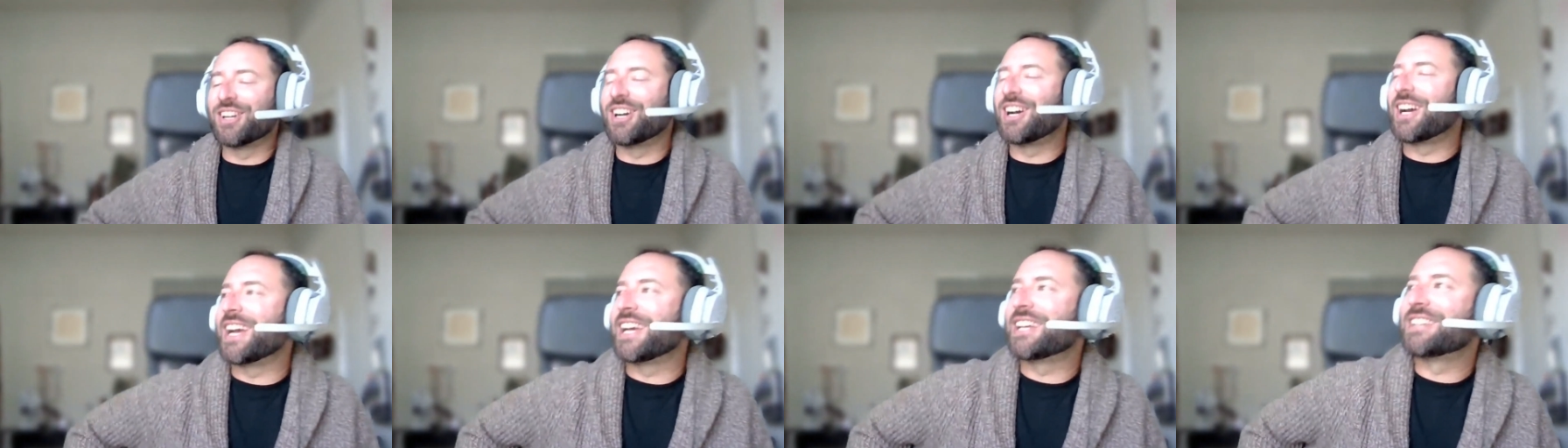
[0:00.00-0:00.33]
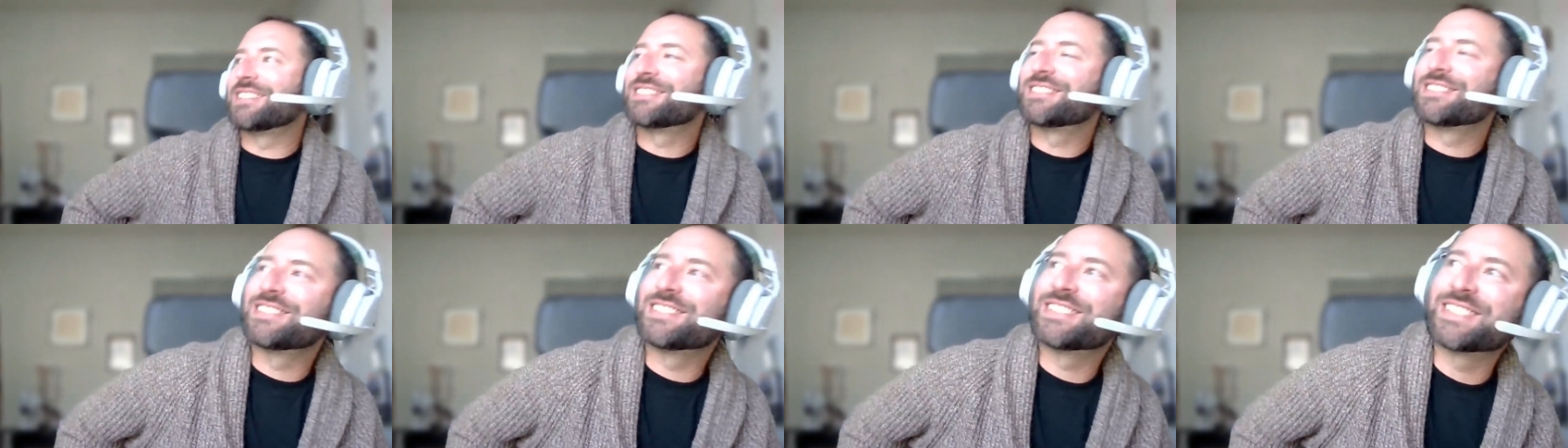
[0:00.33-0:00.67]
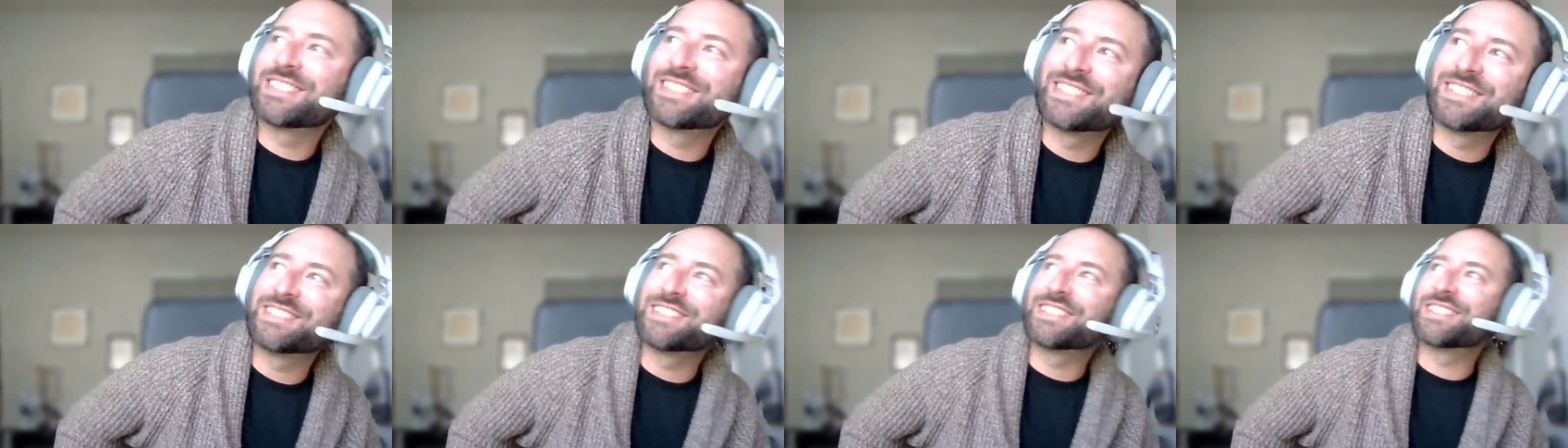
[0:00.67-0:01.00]
All right.
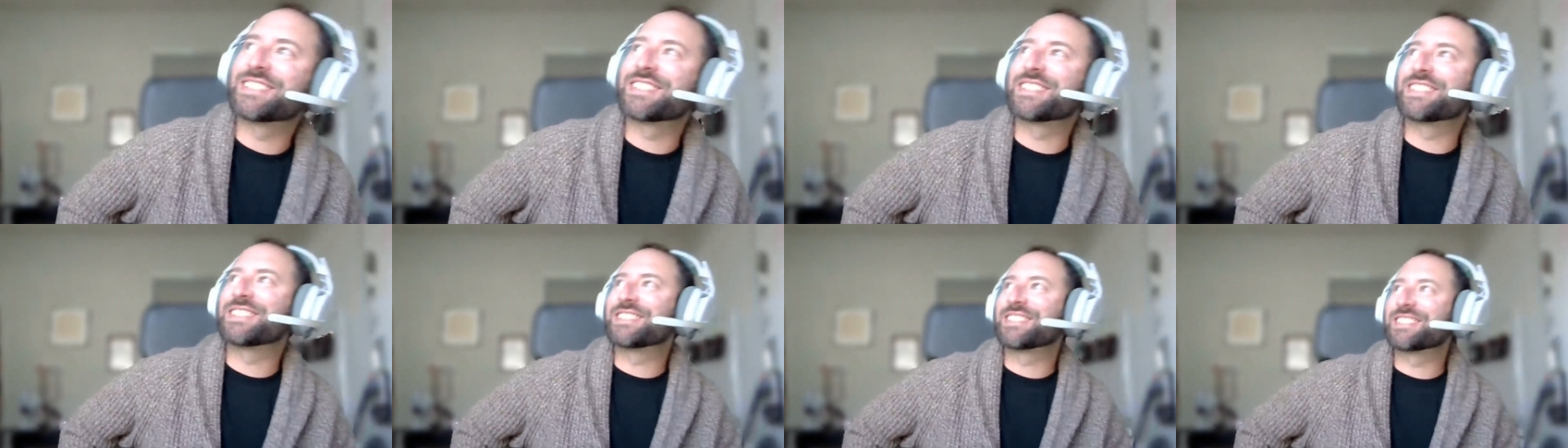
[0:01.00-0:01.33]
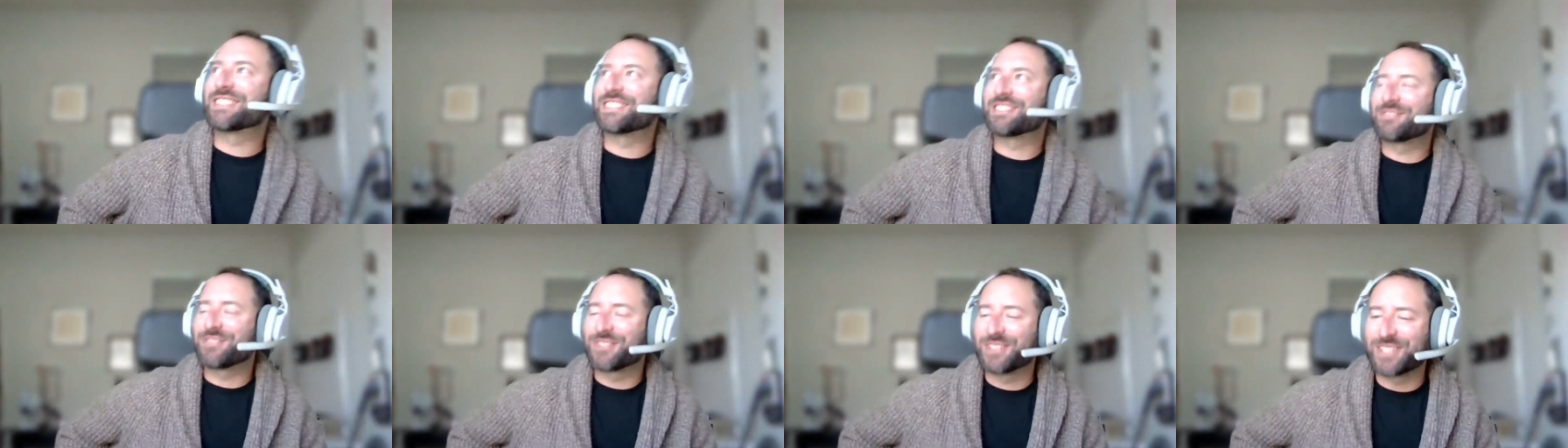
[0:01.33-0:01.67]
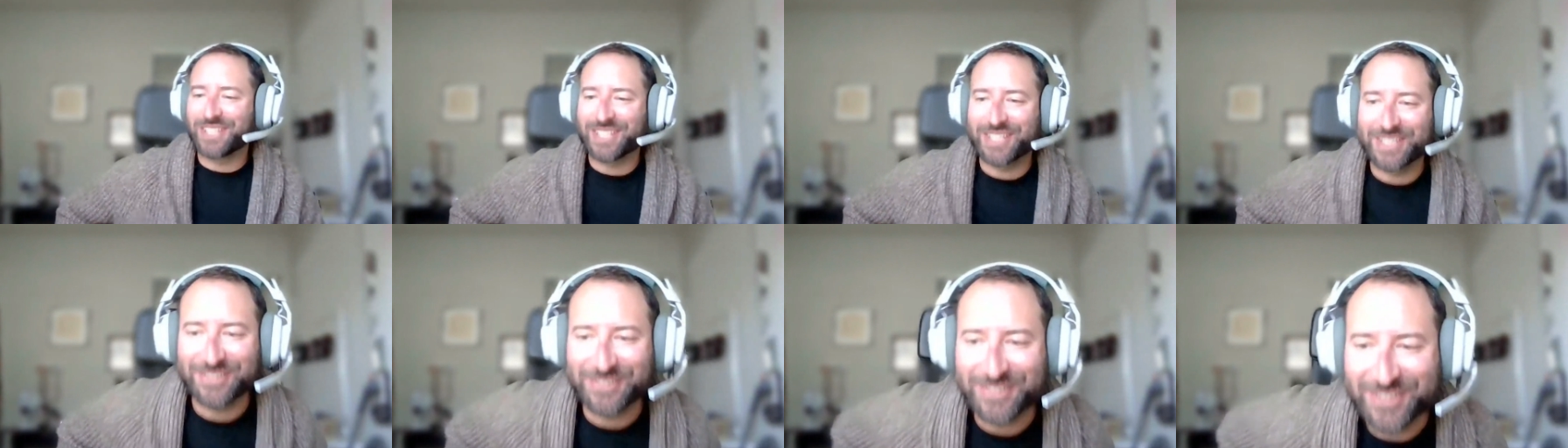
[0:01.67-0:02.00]
Let's do this because this is where
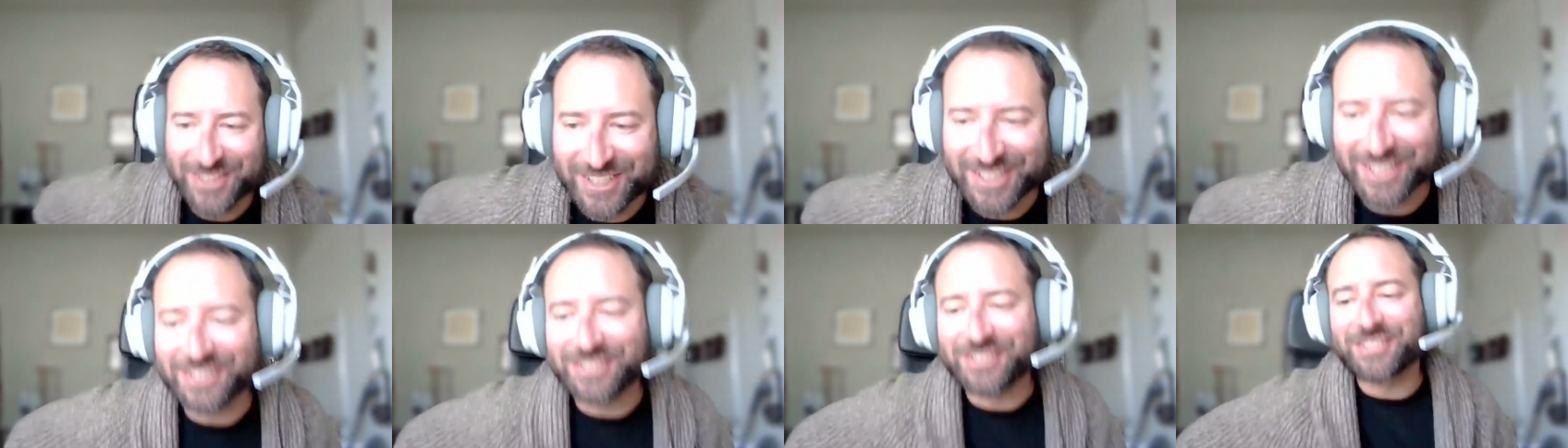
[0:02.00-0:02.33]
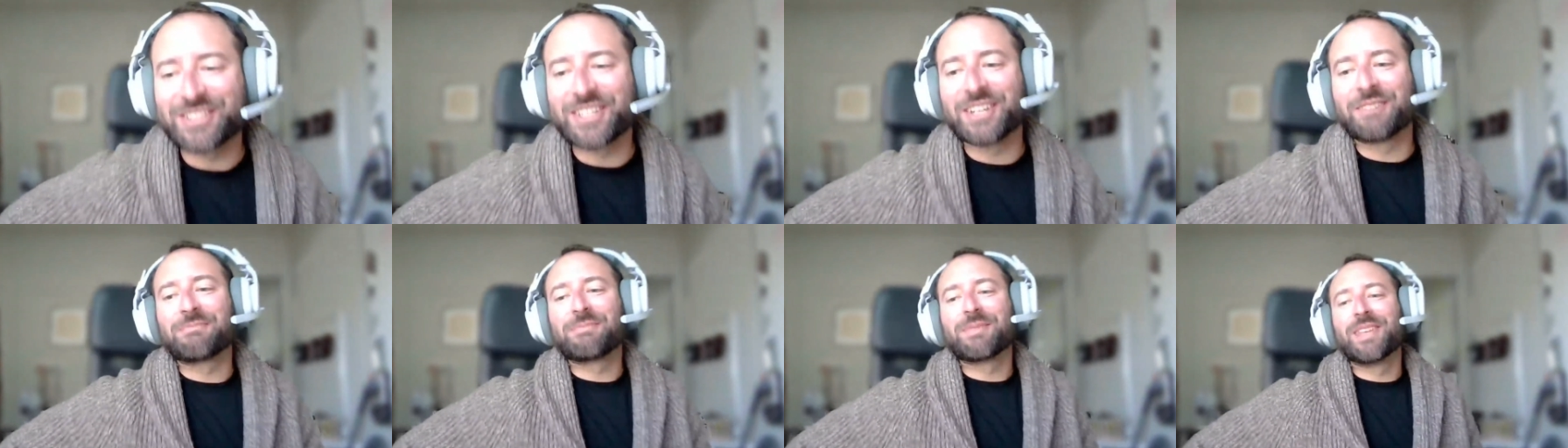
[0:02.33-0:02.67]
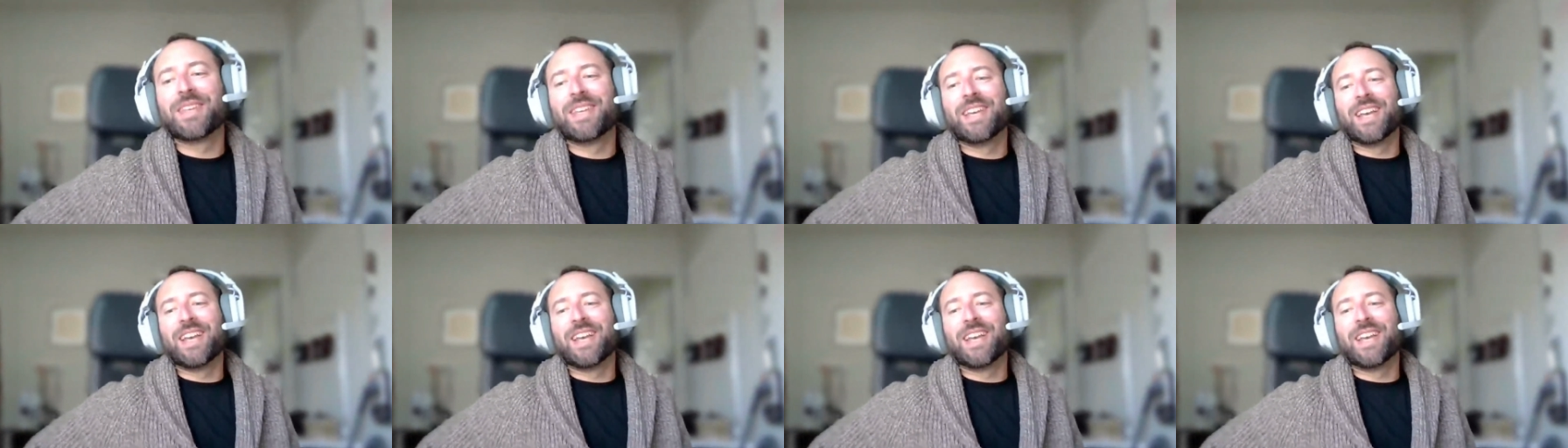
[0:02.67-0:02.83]
it gets really interesting.